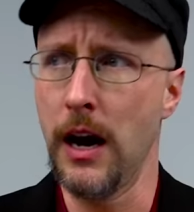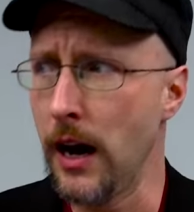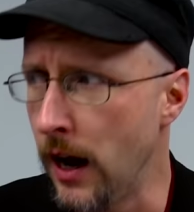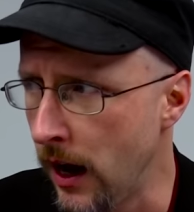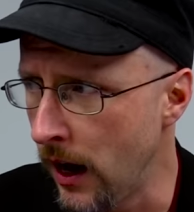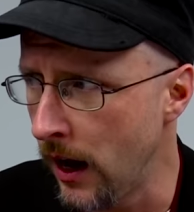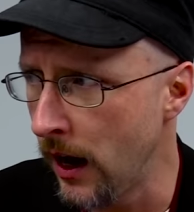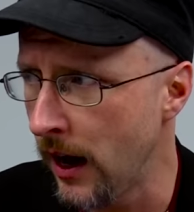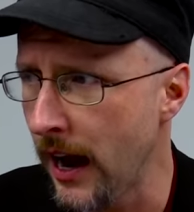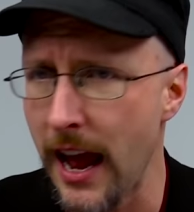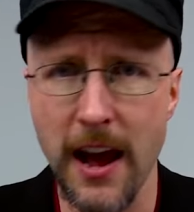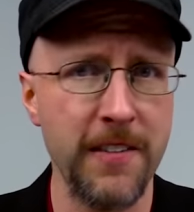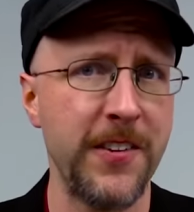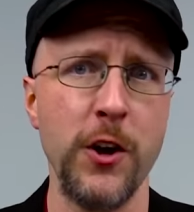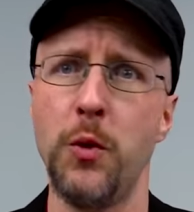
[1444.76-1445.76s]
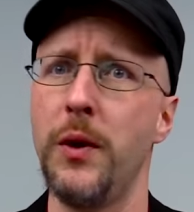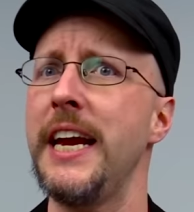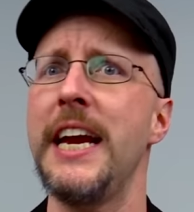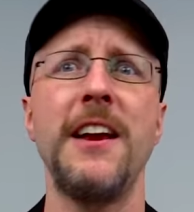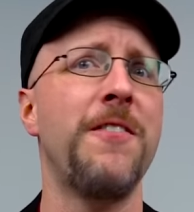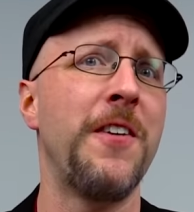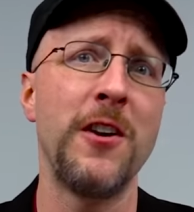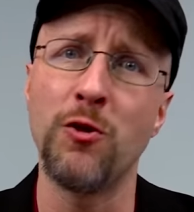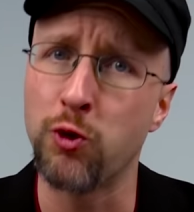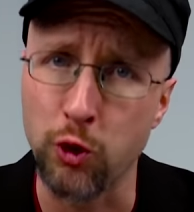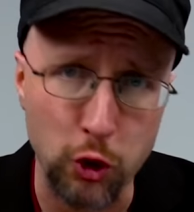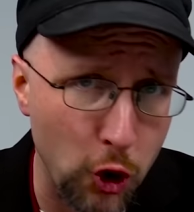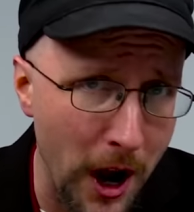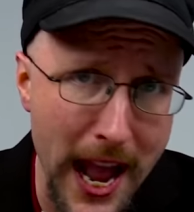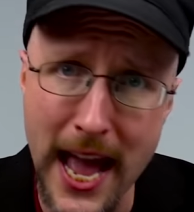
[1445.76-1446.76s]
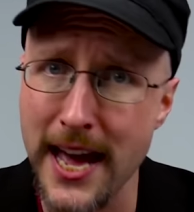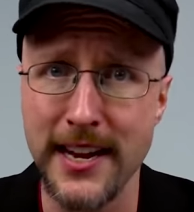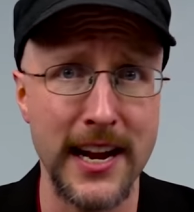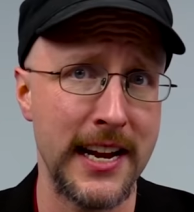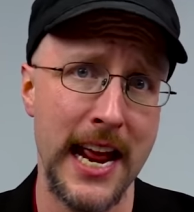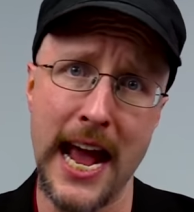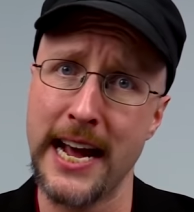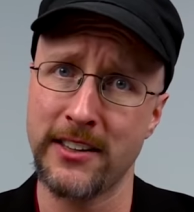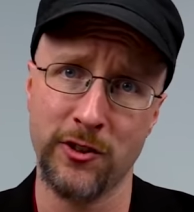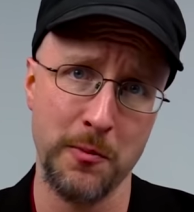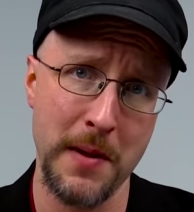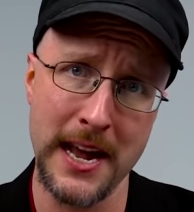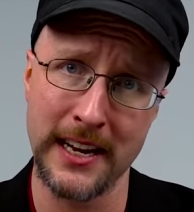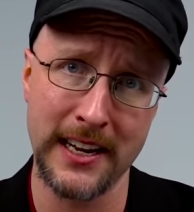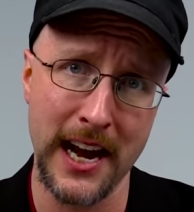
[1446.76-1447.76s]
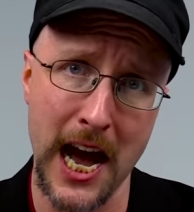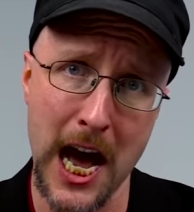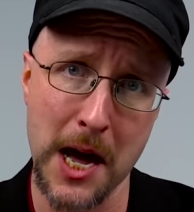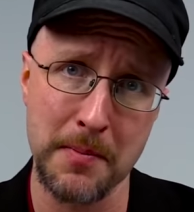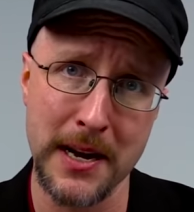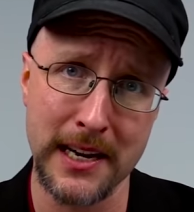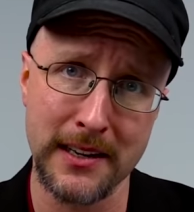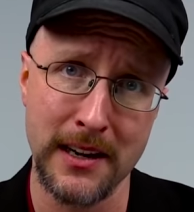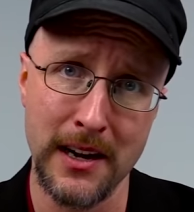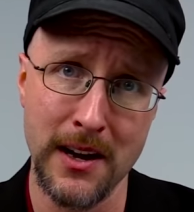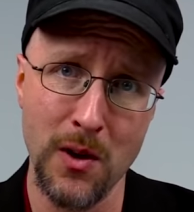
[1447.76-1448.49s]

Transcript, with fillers: Have you even read an X-Men comic?